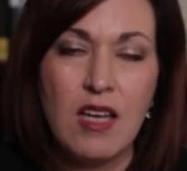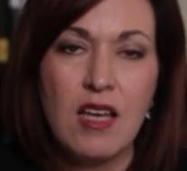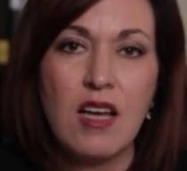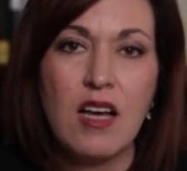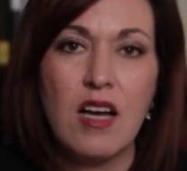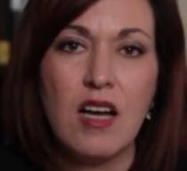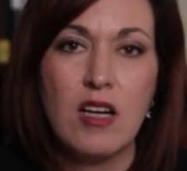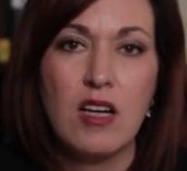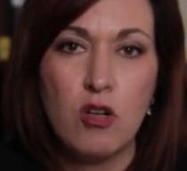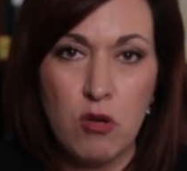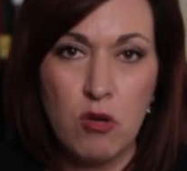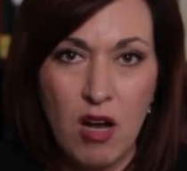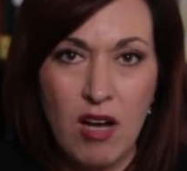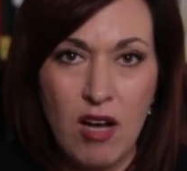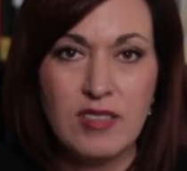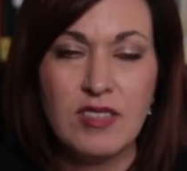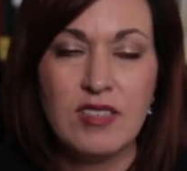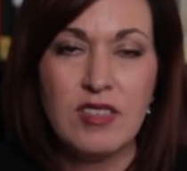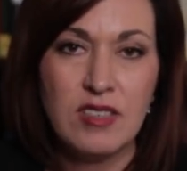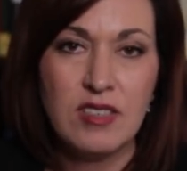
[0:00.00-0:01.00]
across
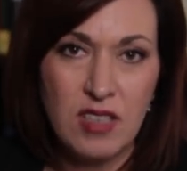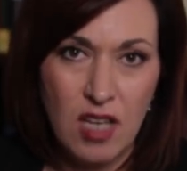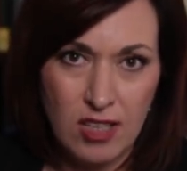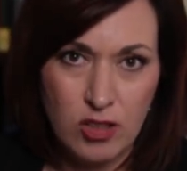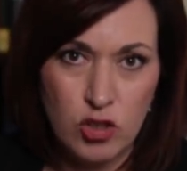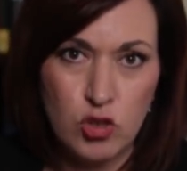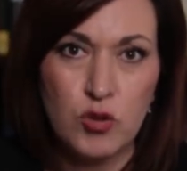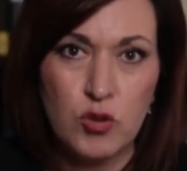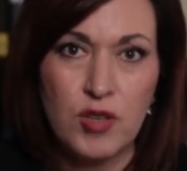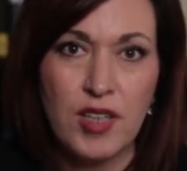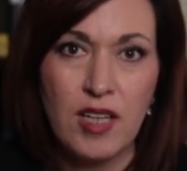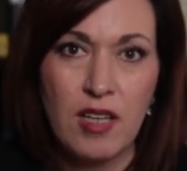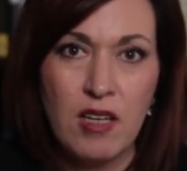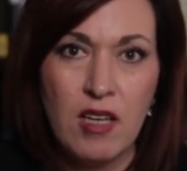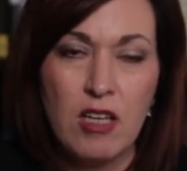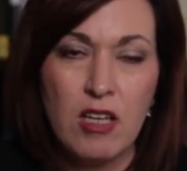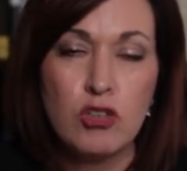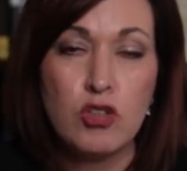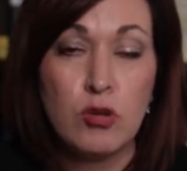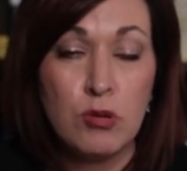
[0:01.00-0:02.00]
this country,
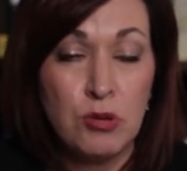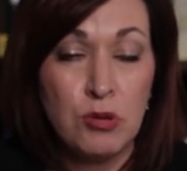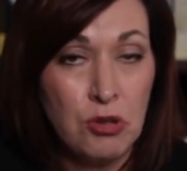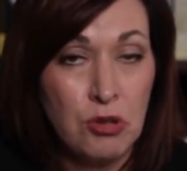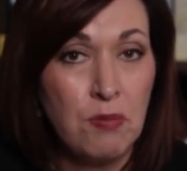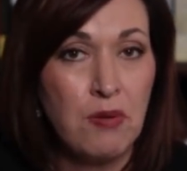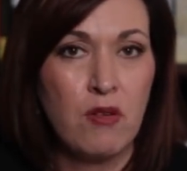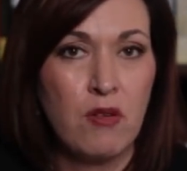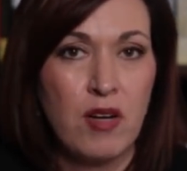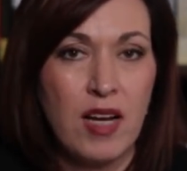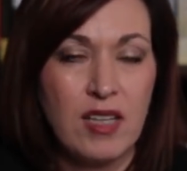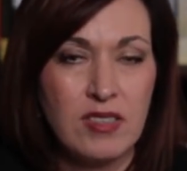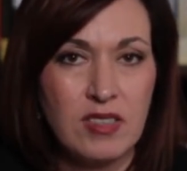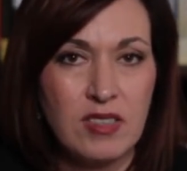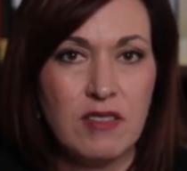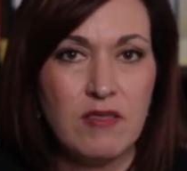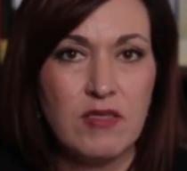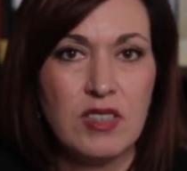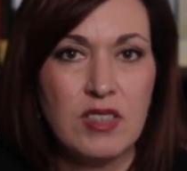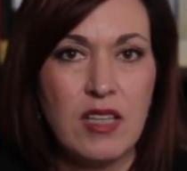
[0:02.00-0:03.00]
true
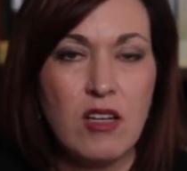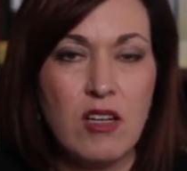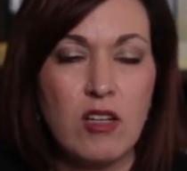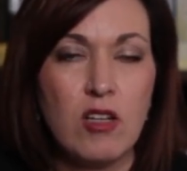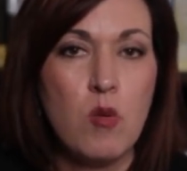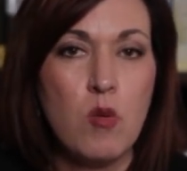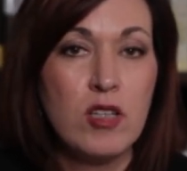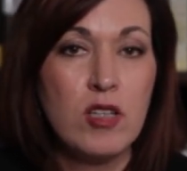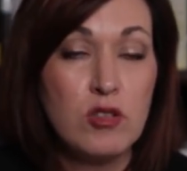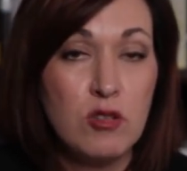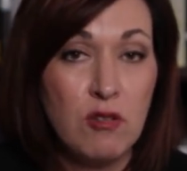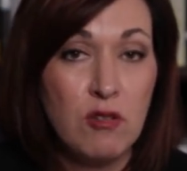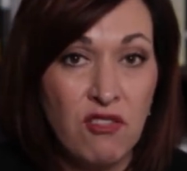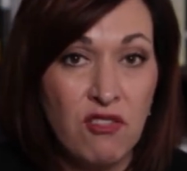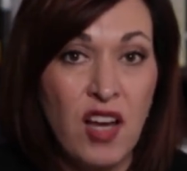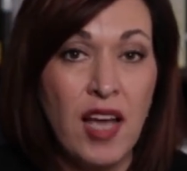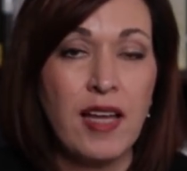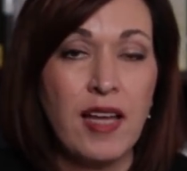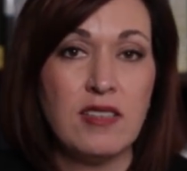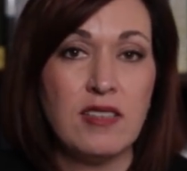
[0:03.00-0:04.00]
progressives that are going to
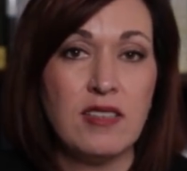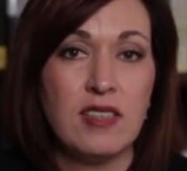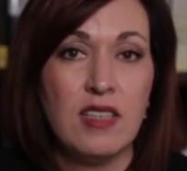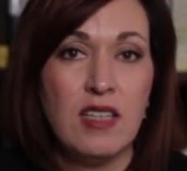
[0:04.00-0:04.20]
fight,